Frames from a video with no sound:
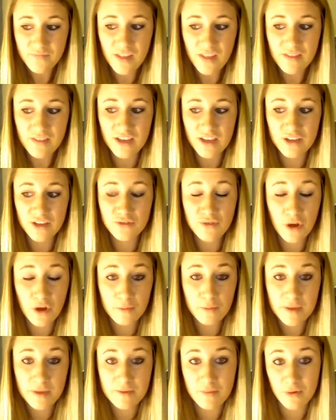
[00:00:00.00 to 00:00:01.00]
that
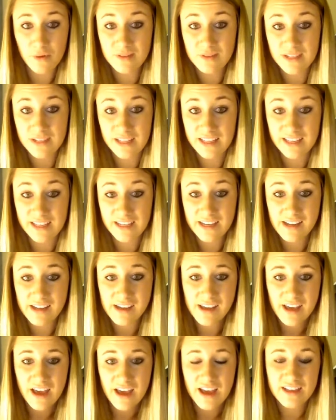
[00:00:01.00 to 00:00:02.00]
people need,
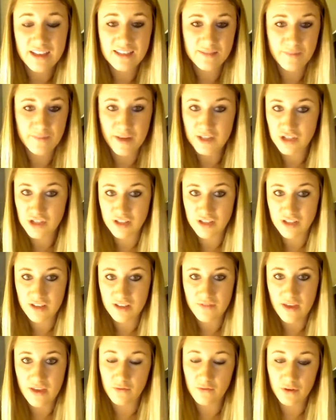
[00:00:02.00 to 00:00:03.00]
especially if
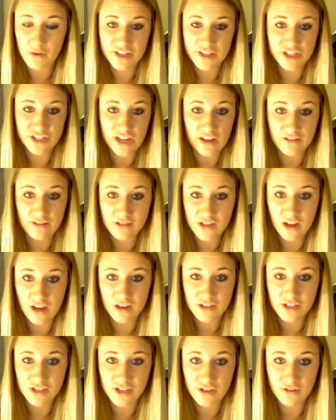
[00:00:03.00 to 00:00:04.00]
they've reached out and
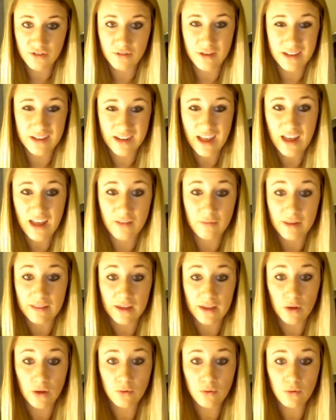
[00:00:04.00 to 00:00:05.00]
talked to you and kind of been
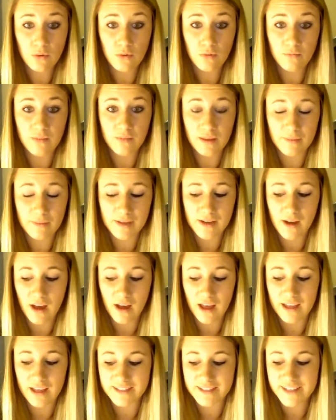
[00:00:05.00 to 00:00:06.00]
like, oh, maybe
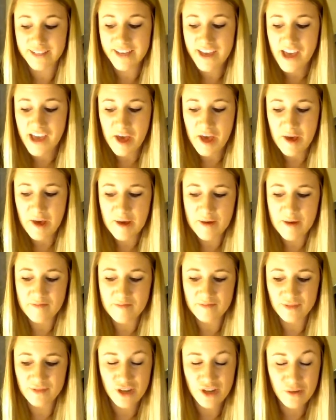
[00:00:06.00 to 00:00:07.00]
not.
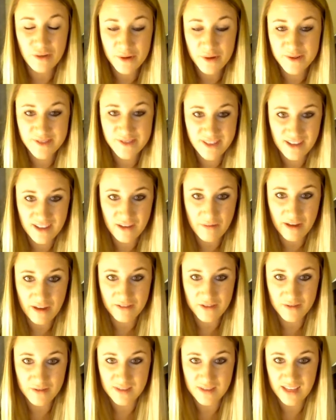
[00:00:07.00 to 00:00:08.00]
Start posting about
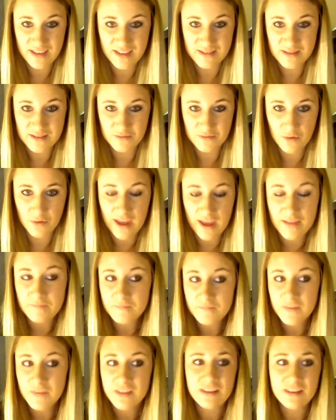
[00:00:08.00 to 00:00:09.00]
those things. Okay,
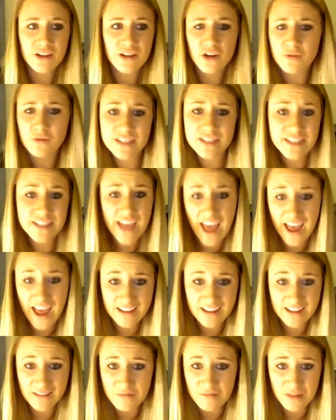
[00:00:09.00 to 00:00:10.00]
now you don't want to
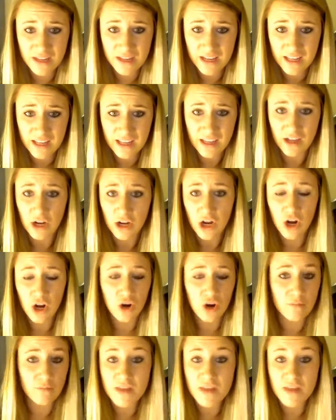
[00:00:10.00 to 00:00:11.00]
tag them in it
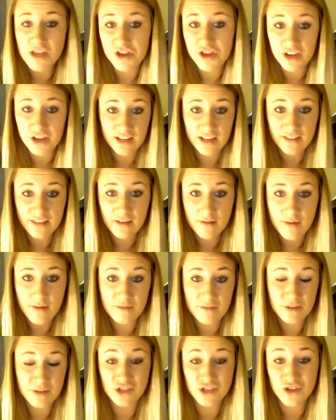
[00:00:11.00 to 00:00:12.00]
or mention anything about
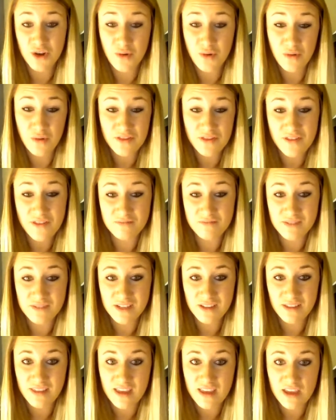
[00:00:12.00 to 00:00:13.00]
them, because you don't want them
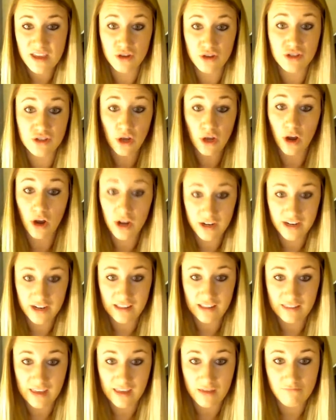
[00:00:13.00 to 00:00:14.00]
to think you're
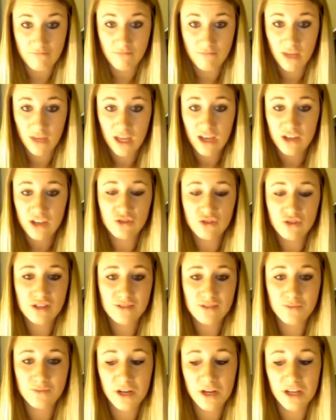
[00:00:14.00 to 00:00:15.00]
targeting them. You
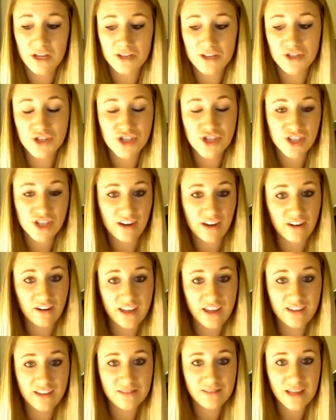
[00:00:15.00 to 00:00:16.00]
just want to share
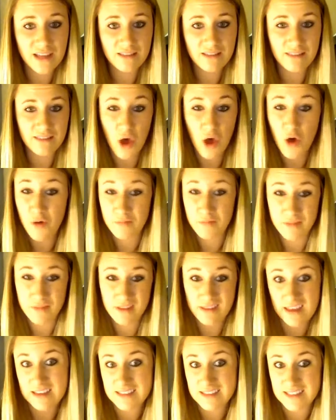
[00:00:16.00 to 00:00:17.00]
it and hope that
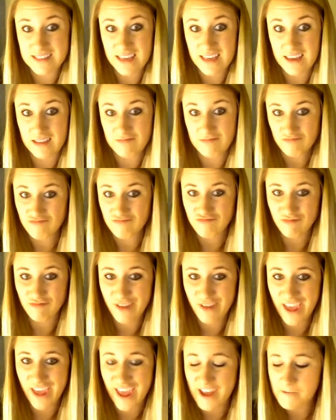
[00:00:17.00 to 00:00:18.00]
they see it.
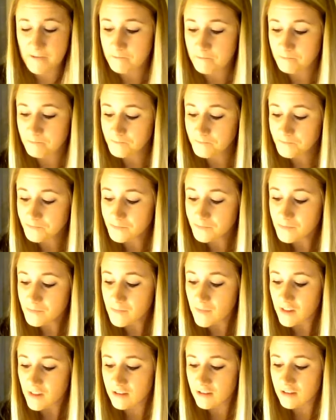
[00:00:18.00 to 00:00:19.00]
Okay?
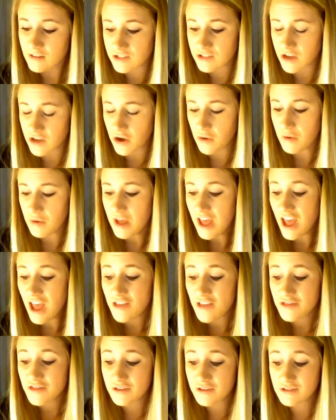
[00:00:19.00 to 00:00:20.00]
So
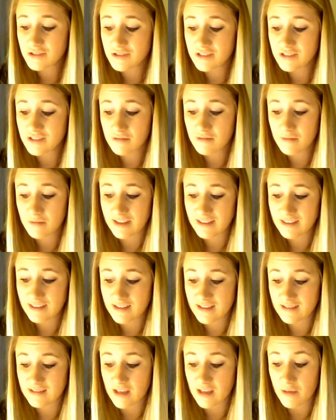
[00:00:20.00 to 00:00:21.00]
those are some of my
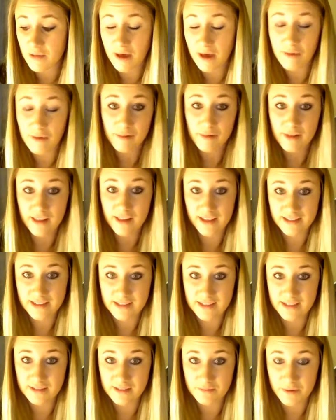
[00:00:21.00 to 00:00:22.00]
things about
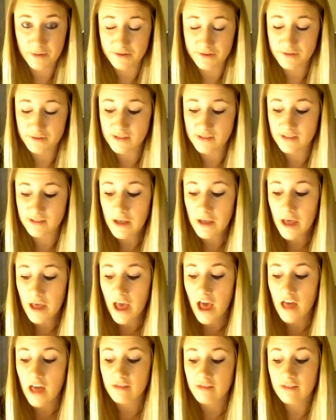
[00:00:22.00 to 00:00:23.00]
Plexus posts.
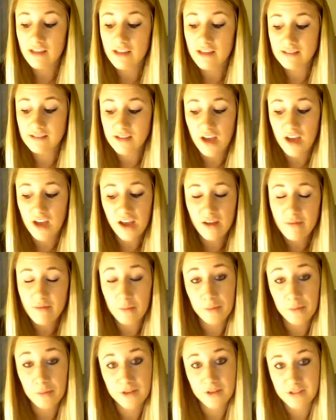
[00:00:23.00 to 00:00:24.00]
Let's talk
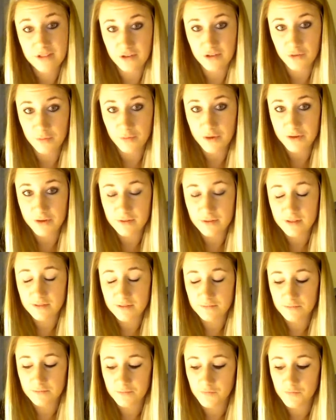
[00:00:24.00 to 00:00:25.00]
about personal posts.
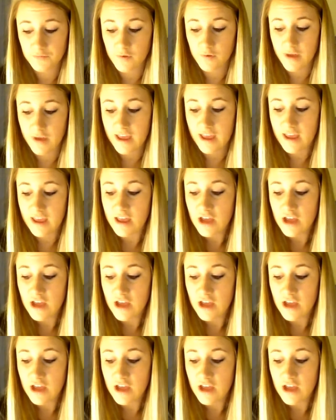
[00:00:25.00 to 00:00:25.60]
Okay?